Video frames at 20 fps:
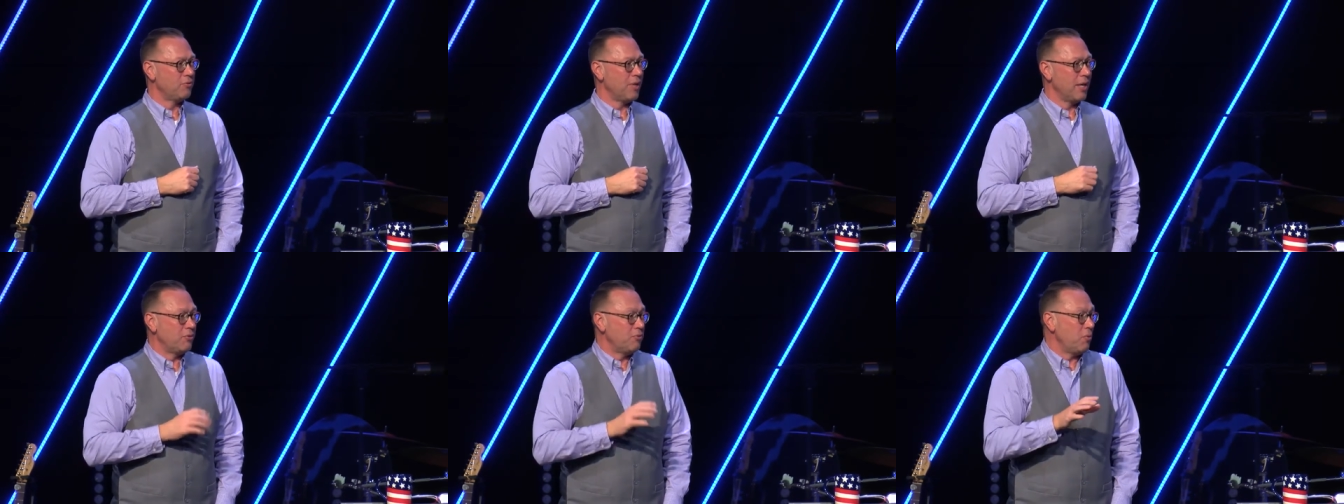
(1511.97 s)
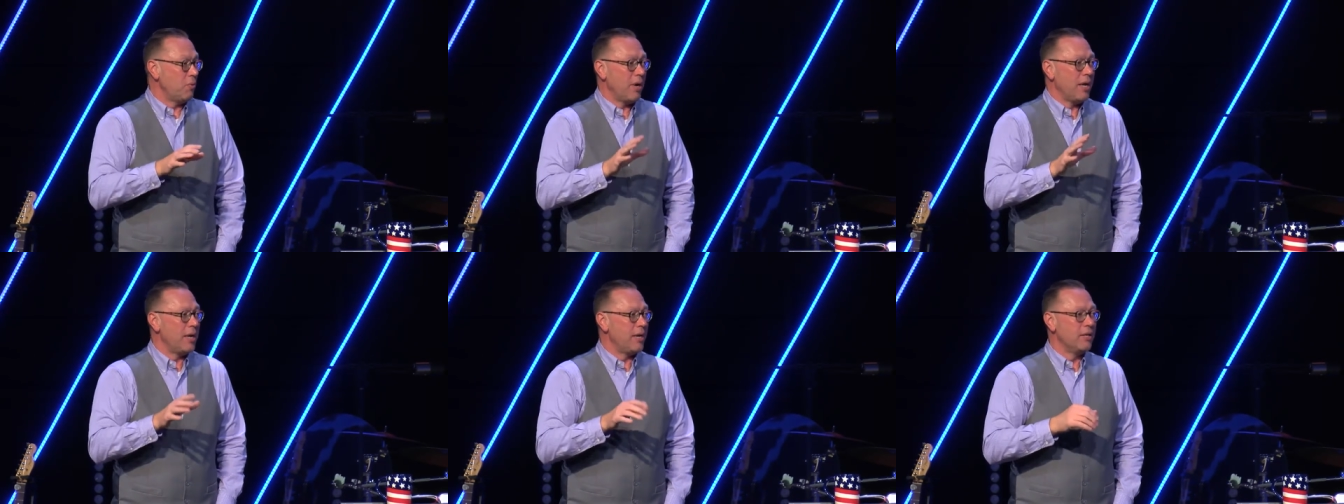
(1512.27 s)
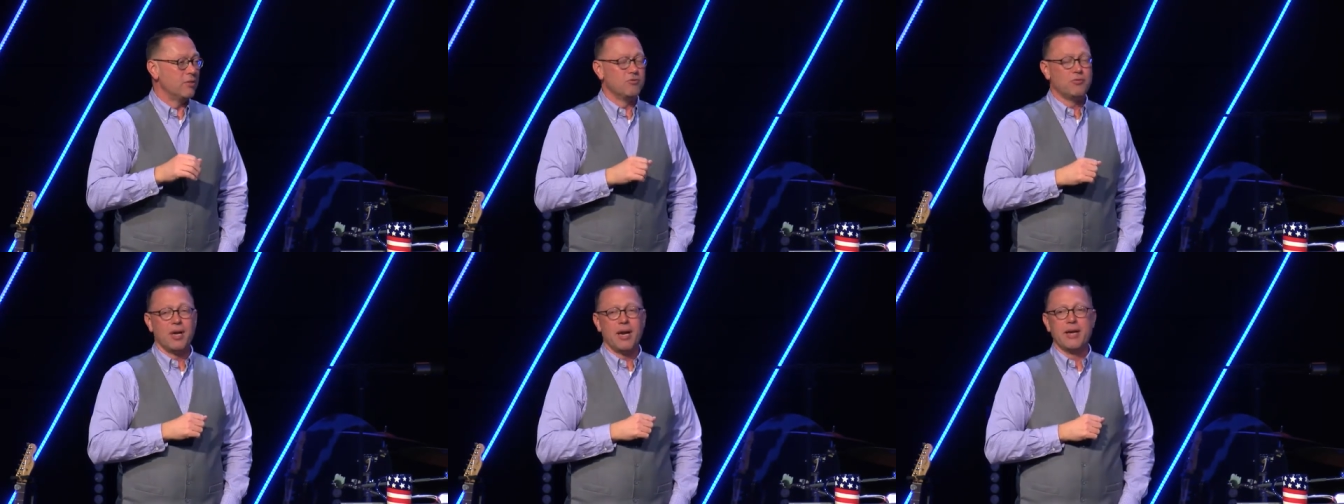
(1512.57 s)
That's the way he
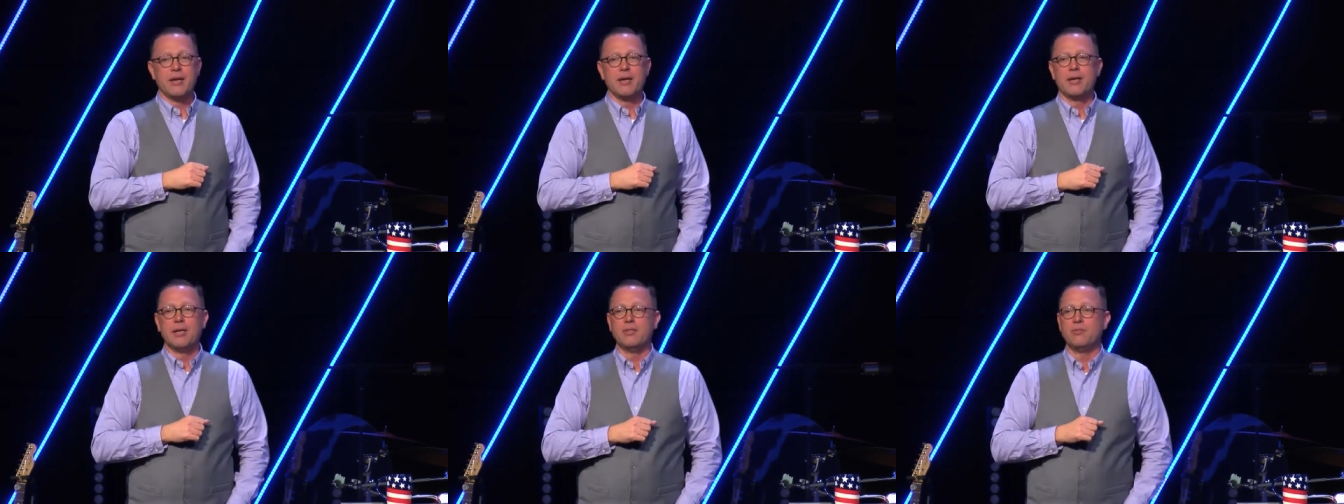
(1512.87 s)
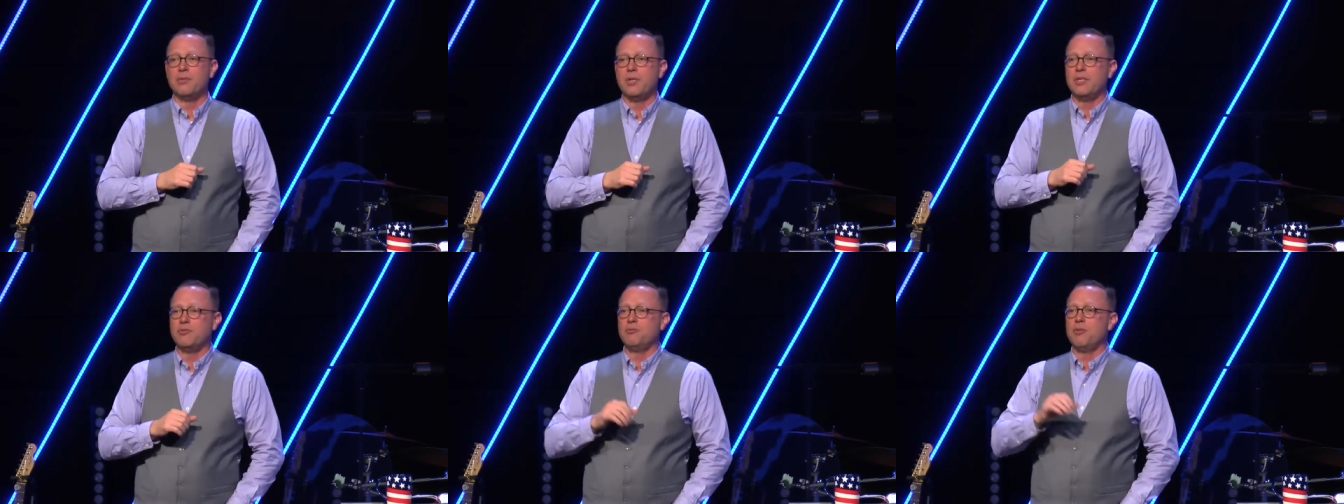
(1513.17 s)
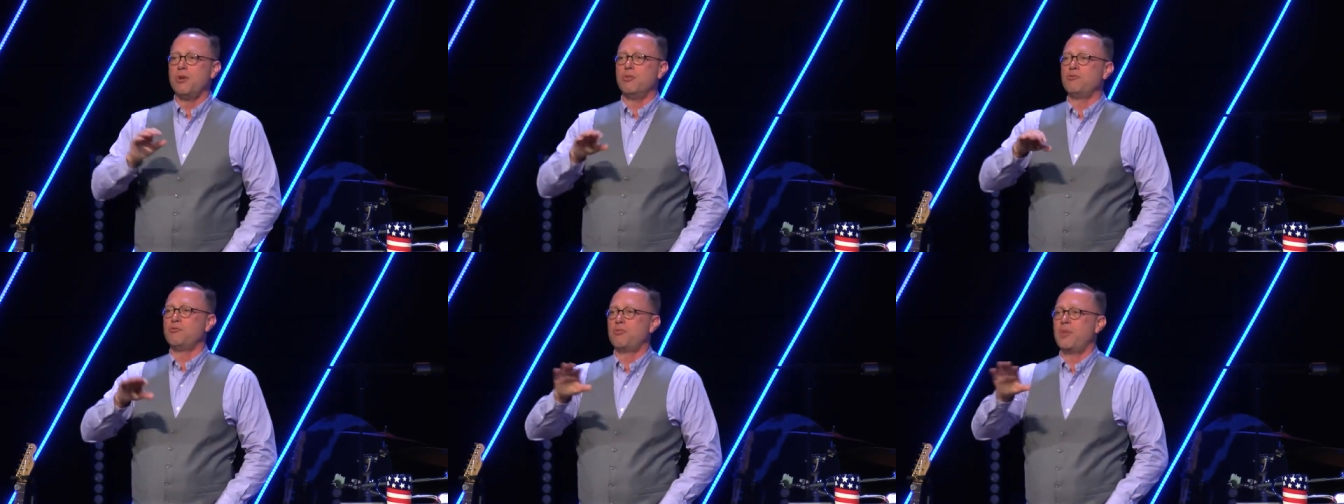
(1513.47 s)
designed it. It's, it's
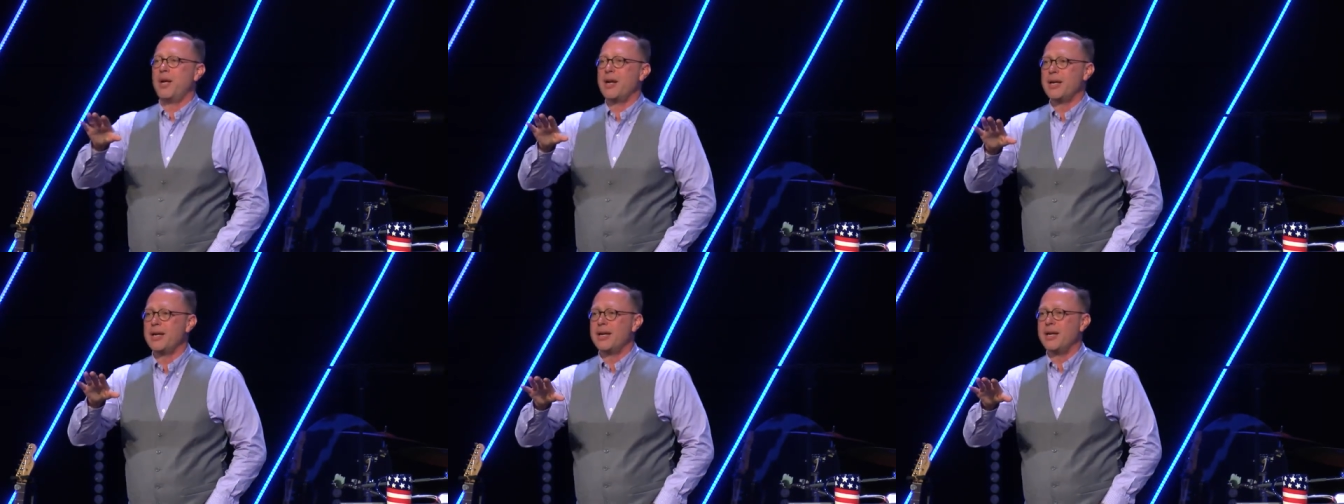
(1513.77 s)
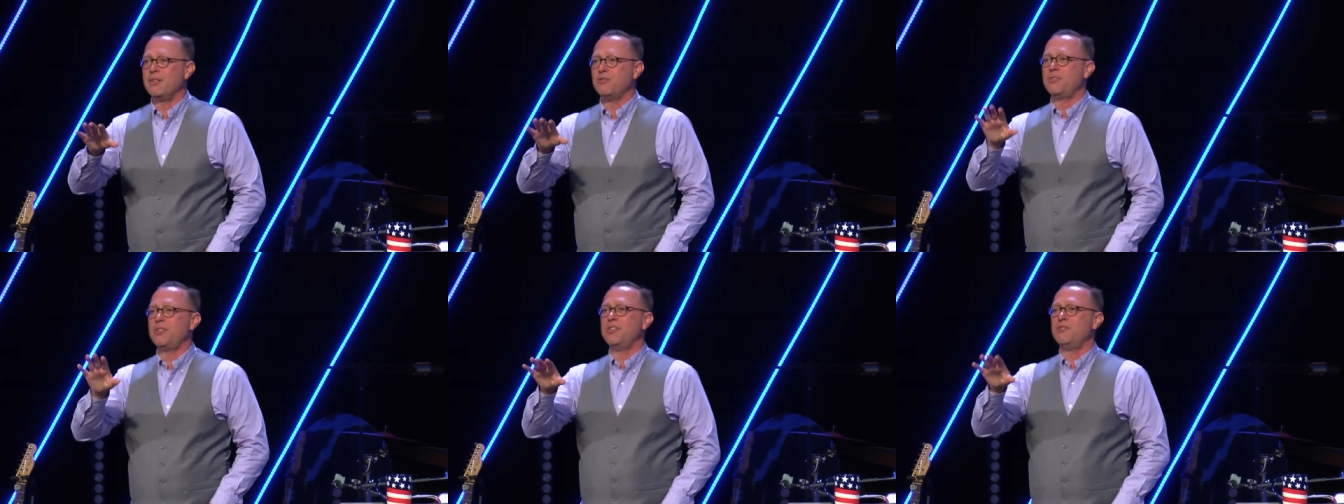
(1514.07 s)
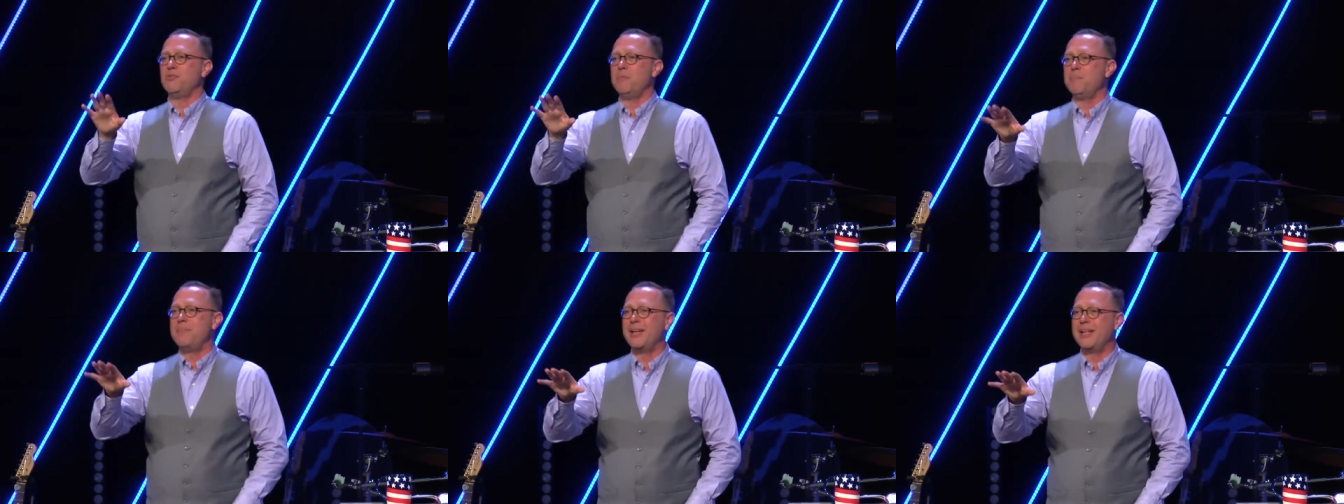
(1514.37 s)
no slight against
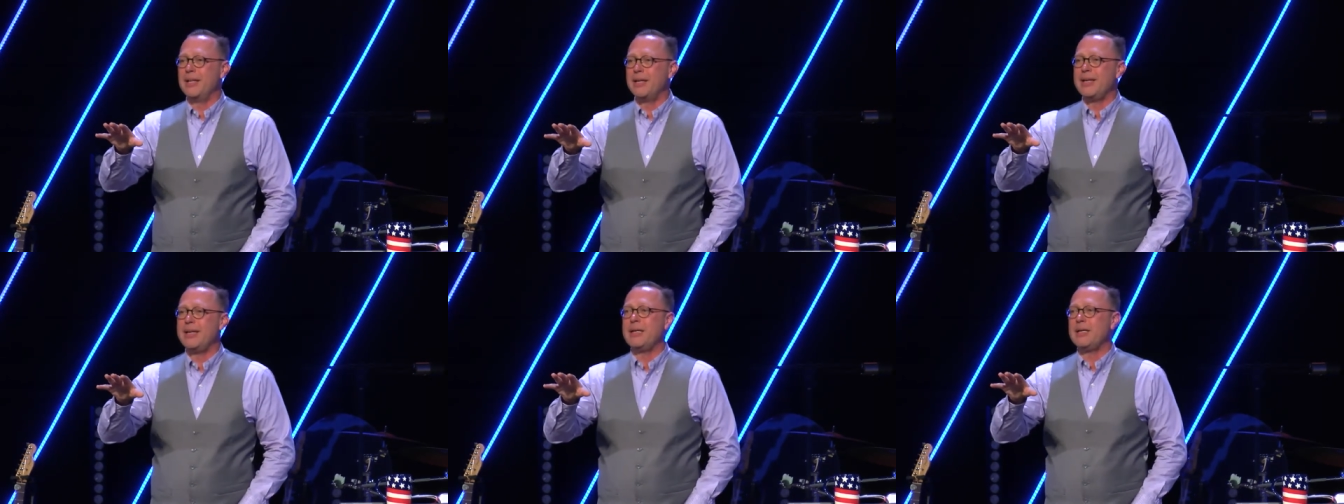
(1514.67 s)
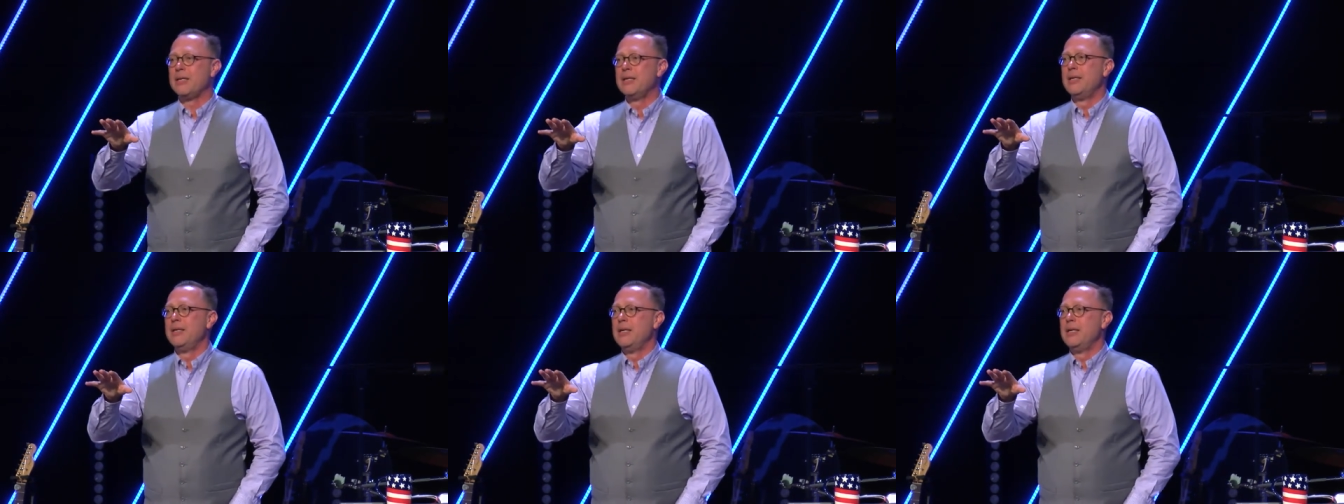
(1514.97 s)
his ability,